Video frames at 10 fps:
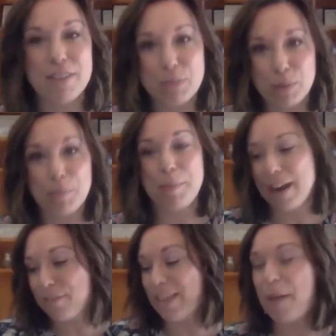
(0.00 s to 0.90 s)
none of us were
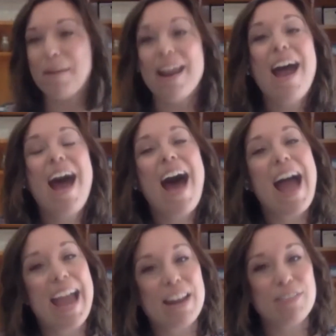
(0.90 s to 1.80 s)
prepared for that. But
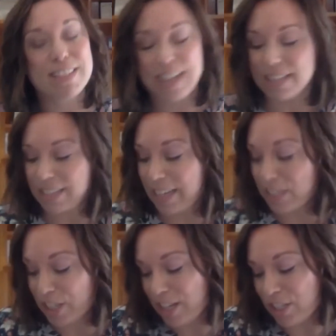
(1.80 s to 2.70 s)
I had a fantastic
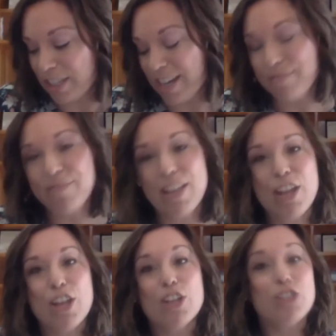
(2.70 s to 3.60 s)
education there.
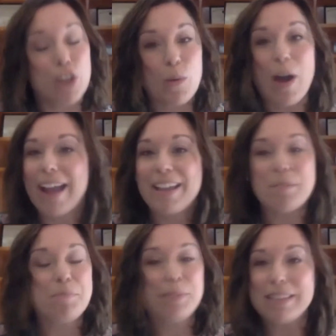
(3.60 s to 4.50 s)
So I
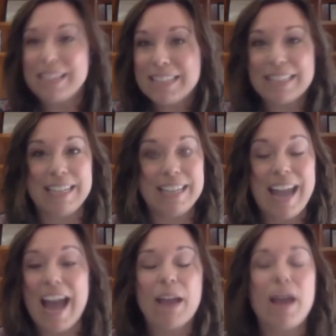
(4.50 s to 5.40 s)
completely,
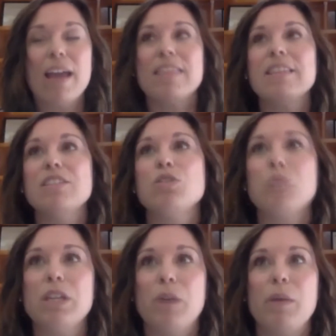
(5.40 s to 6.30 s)
yeah, I think this is
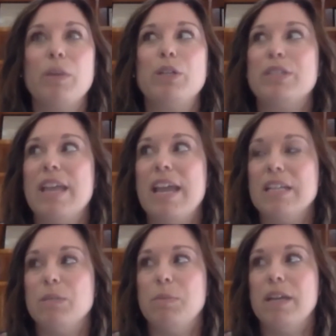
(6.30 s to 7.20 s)
really great what you're saying,
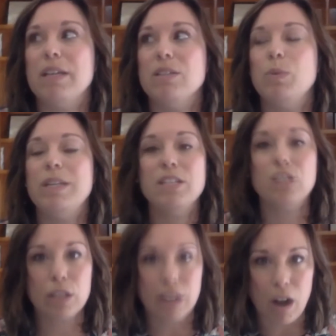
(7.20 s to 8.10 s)
is because we need
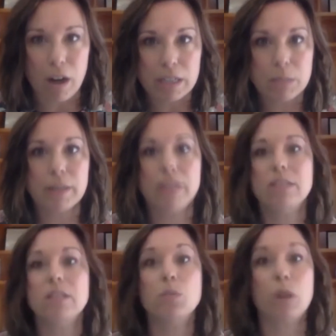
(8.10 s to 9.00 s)
to look at our
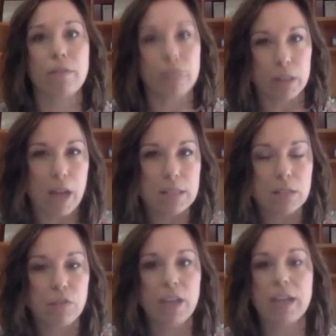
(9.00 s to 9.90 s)
experiences, what our
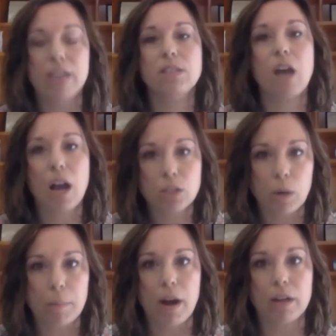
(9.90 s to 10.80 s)
philosophy is, talk
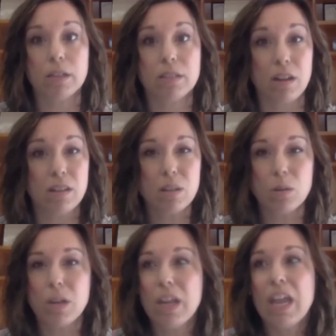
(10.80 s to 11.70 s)
to our partners, and
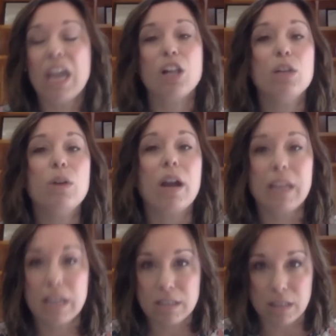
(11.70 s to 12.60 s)
also include our
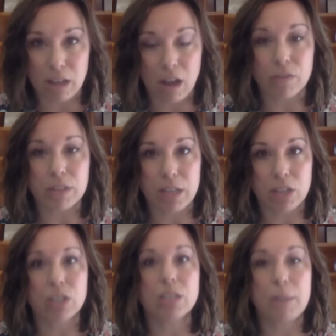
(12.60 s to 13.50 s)
kids in the
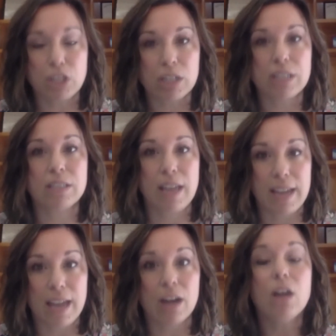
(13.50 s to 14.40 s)
conversation, especially as they
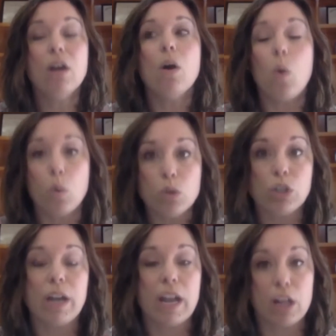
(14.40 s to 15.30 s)
get
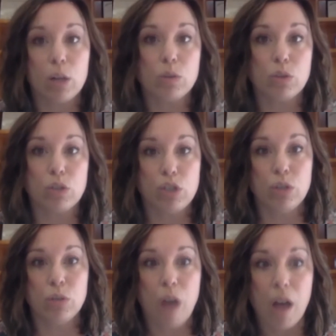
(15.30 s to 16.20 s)
older and closer
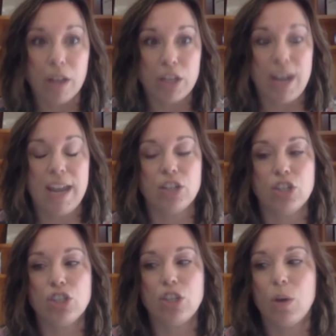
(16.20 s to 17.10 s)
to college
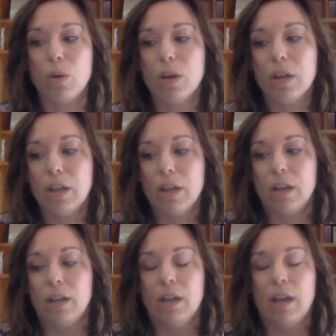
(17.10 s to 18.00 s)
age. So
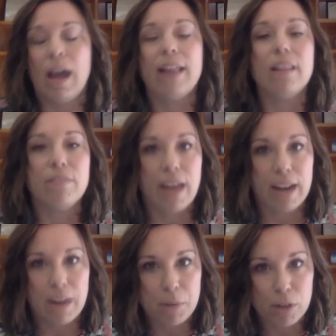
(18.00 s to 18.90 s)
I love that.
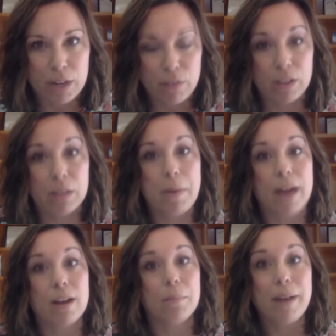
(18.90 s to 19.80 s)
I'm already feeling
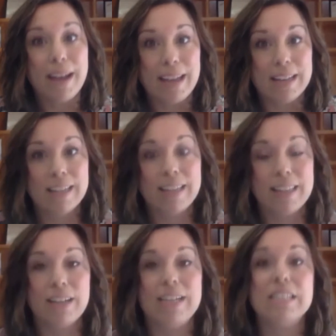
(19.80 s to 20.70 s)
better, but
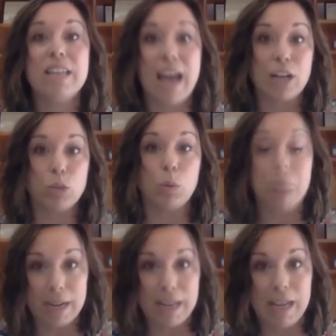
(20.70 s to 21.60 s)
there is the actual
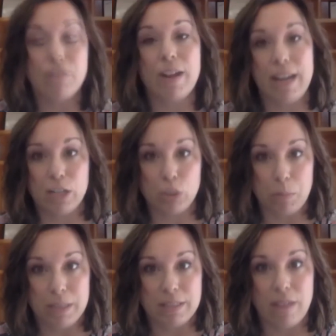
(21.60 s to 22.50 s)
money and financial
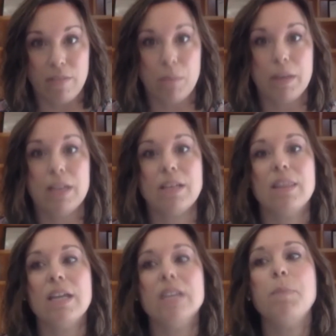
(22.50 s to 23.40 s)
piece of it, because I
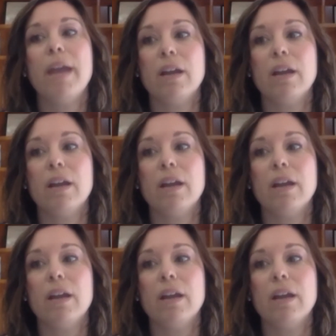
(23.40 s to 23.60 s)
think as